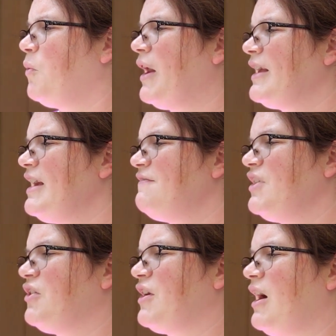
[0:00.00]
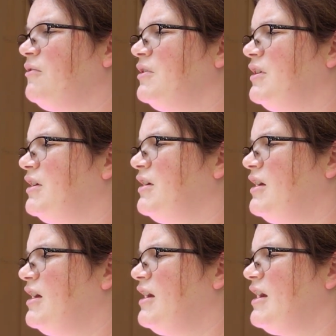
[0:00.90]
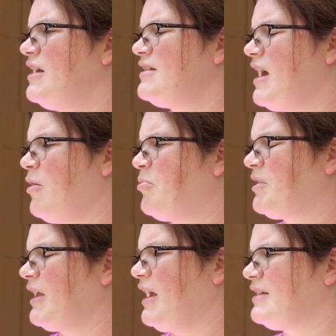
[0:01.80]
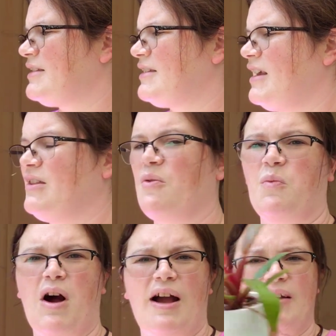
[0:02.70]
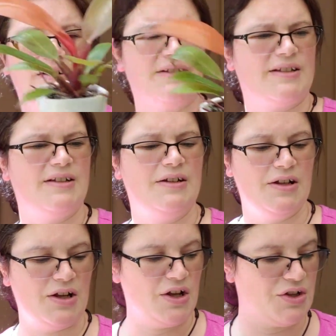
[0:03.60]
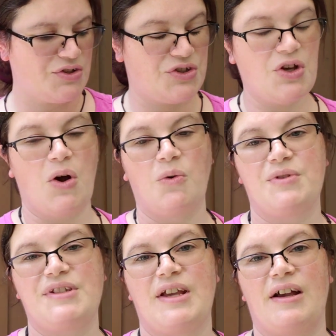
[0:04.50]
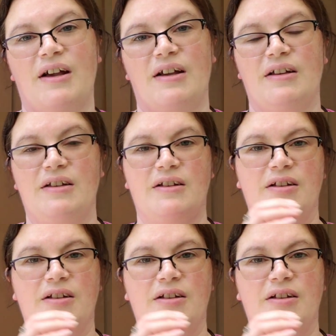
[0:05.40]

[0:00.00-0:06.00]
What I can't figure out is how plants in the wild don't, oh,